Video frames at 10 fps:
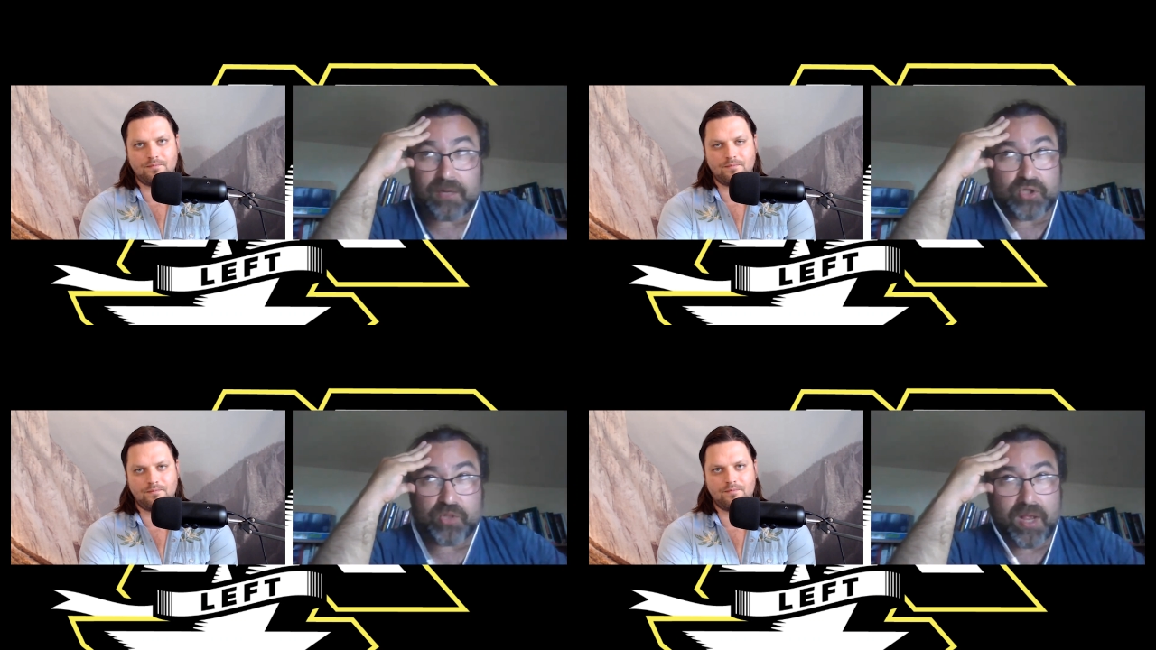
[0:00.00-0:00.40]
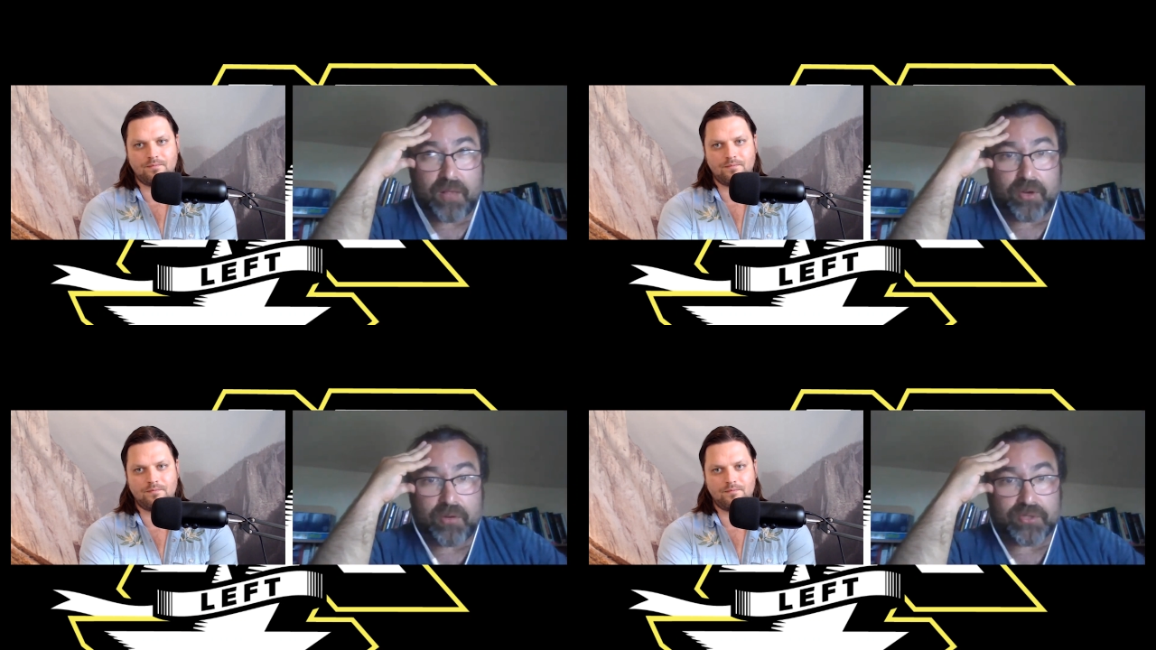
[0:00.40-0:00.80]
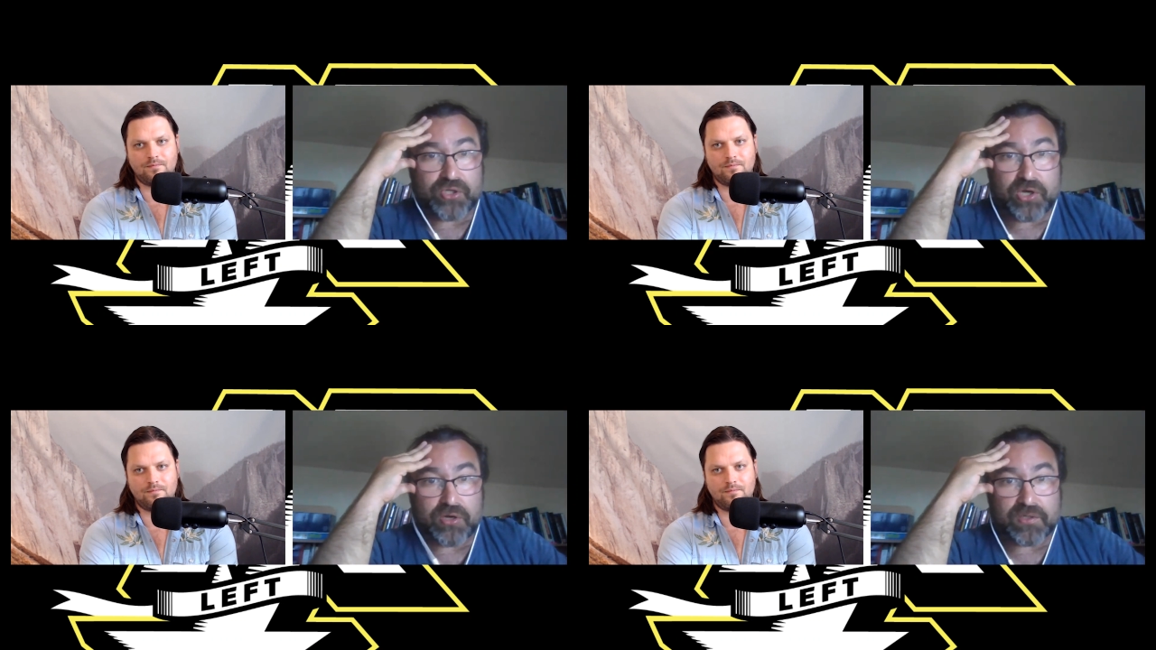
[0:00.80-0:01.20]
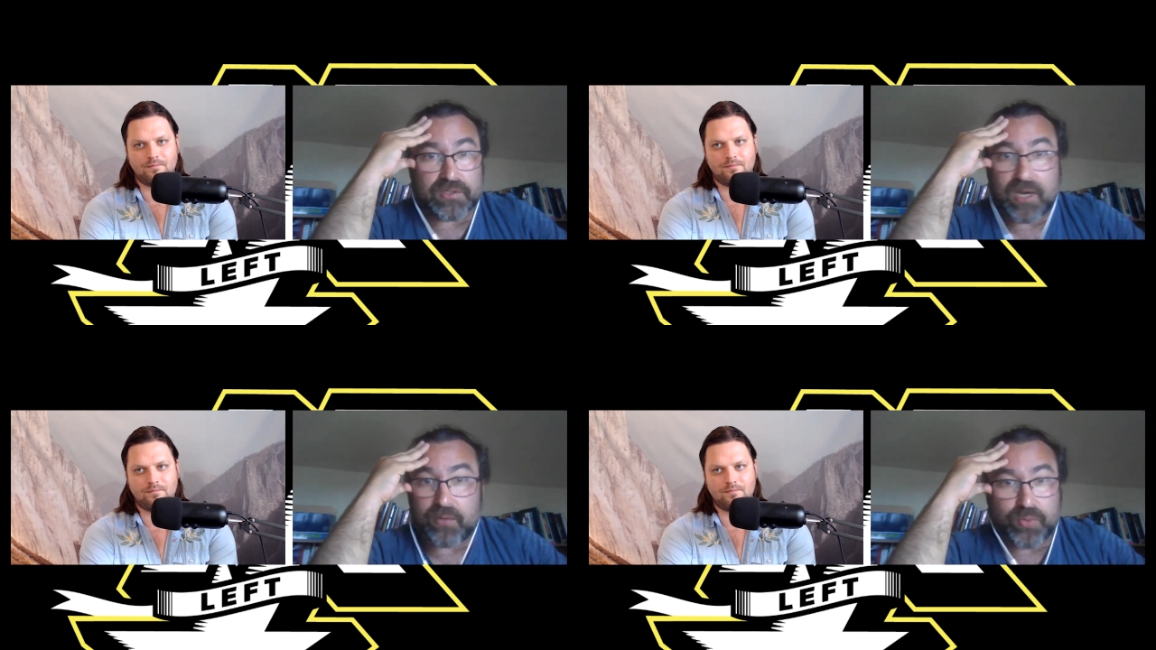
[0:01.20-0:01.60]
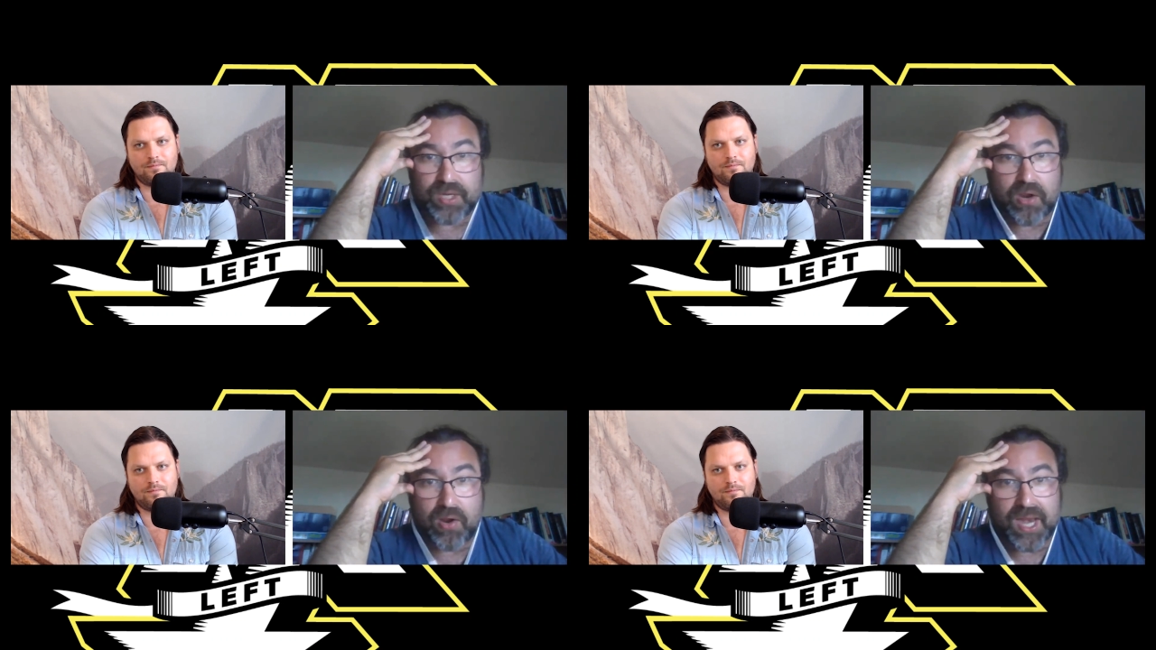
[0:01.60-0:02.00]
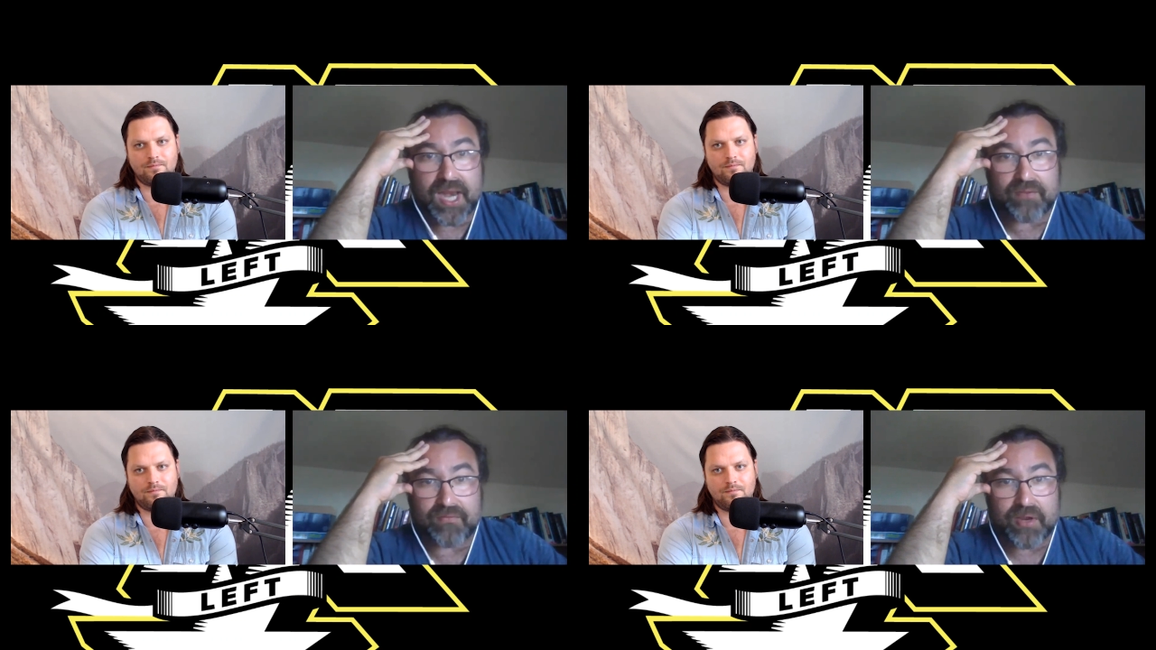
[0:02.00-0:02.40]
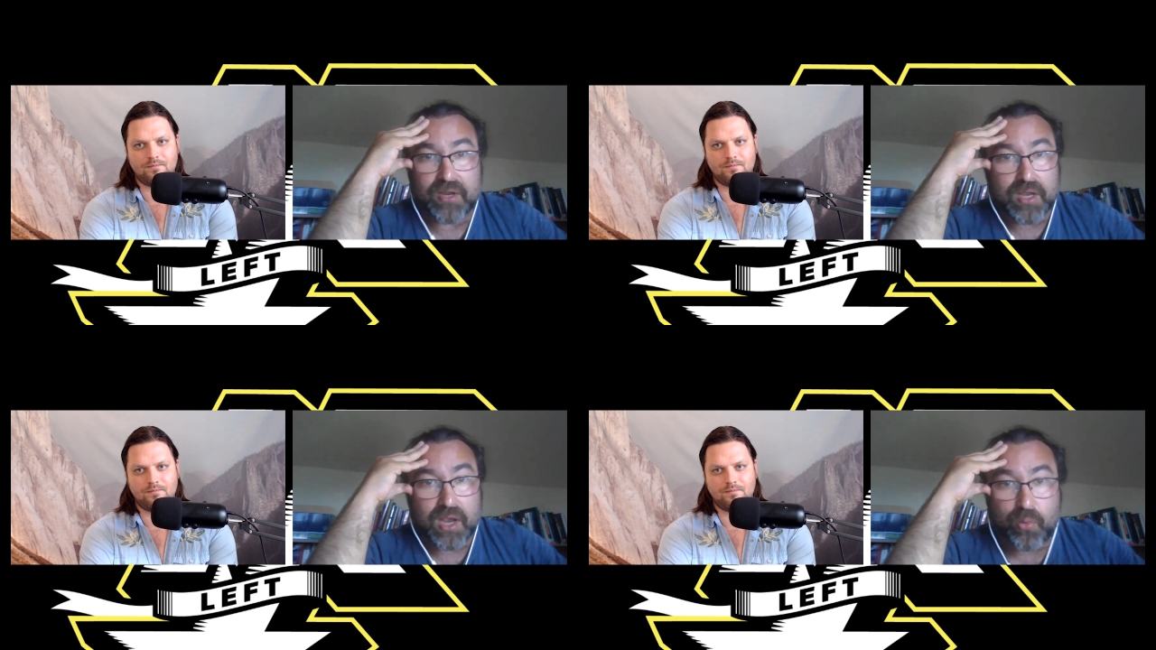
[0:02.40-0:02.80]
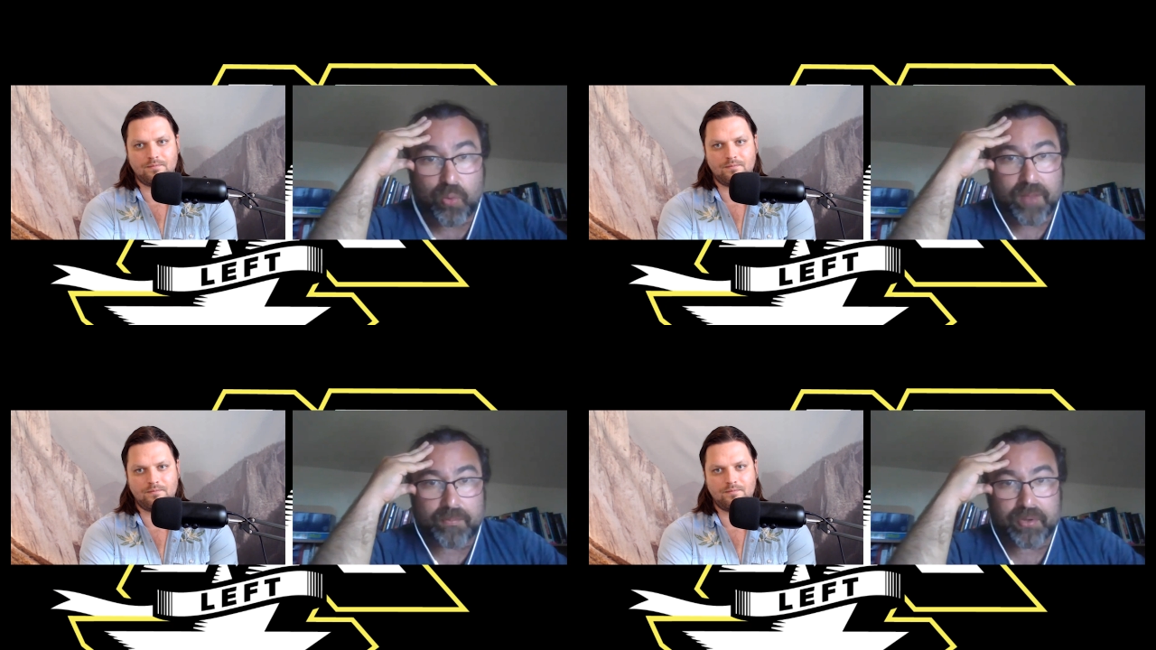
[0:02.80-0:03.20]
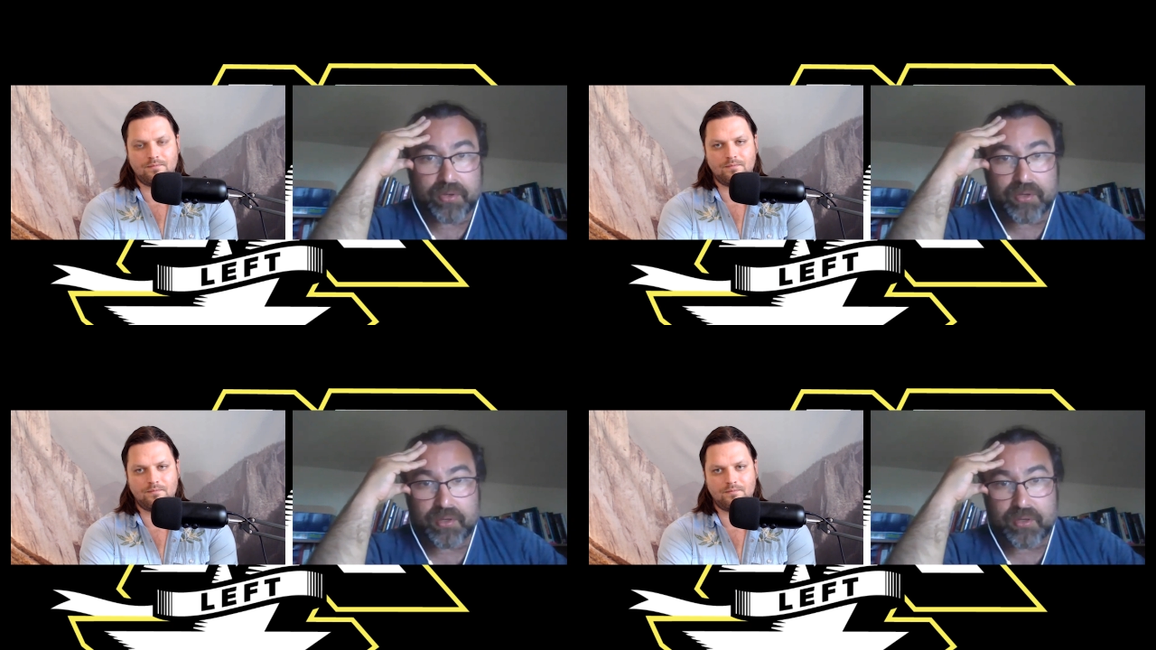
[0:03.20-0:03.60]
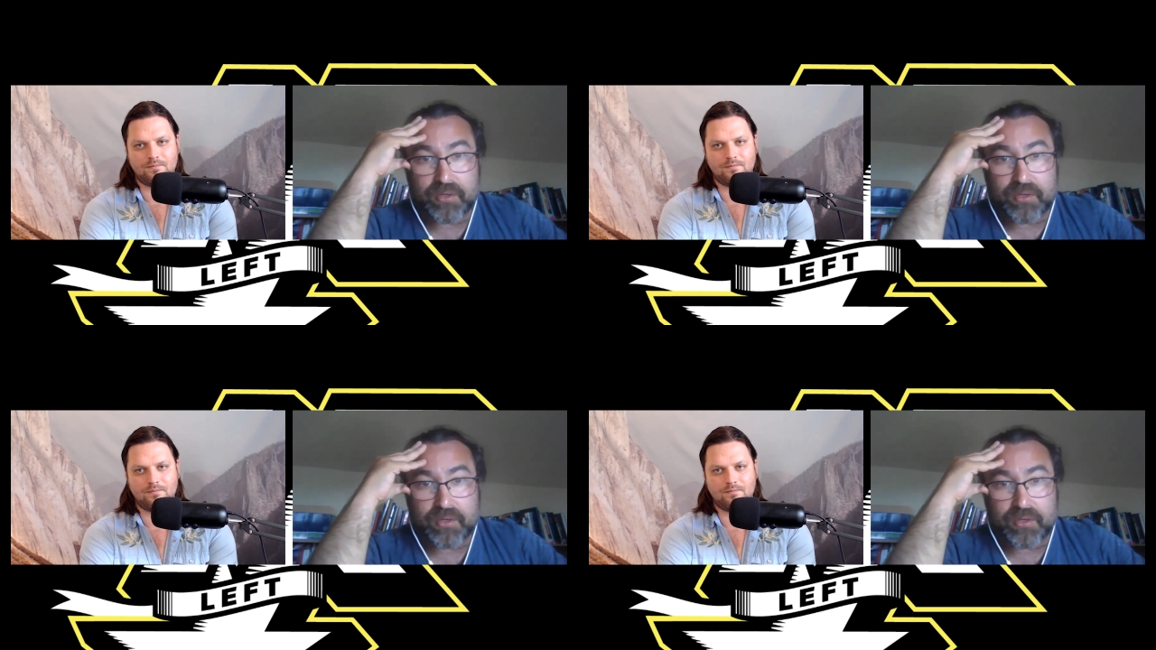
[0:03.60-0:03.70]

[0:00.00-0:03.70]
Speaker 1: It's like Jamal Bowman showed us that we don't have a whip